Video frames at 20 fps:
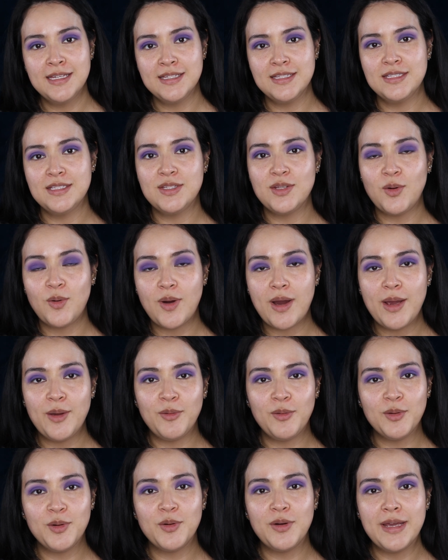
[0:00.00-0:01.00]
So I
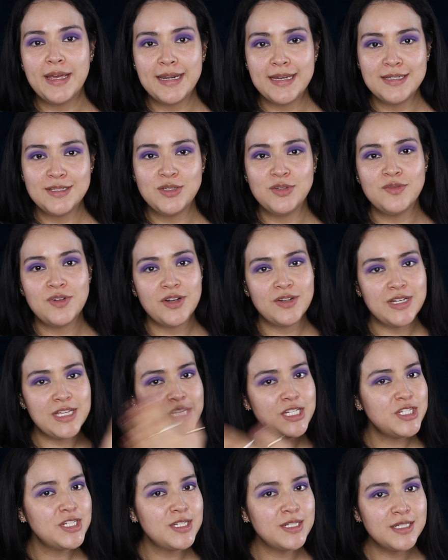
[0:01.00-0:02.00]
will go ahead and do
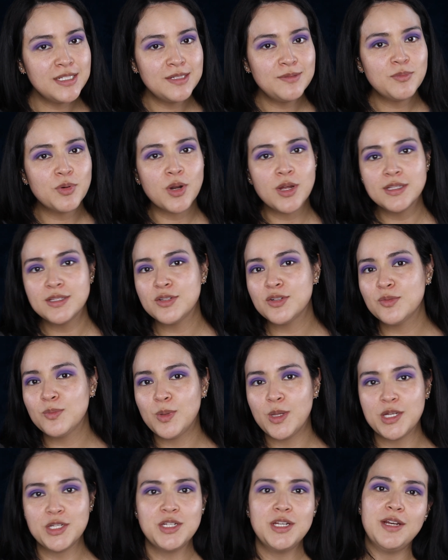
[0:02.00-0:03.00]
foundation, bronzer,
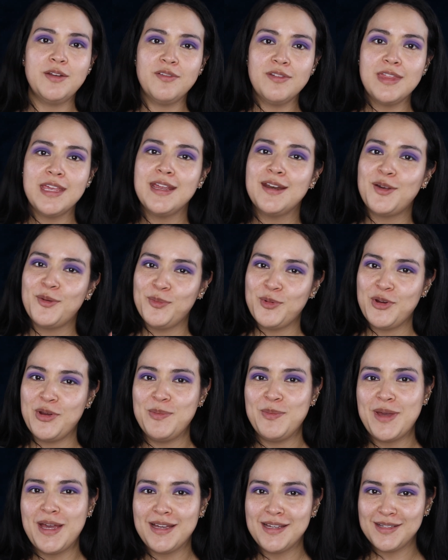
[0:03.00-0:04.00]
blush, and everything, and I'll be
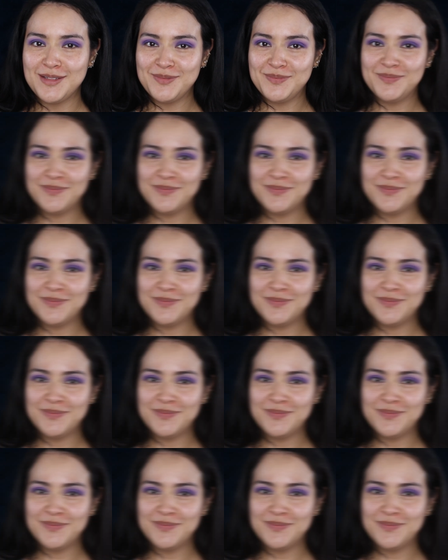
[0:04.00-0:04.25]
right back.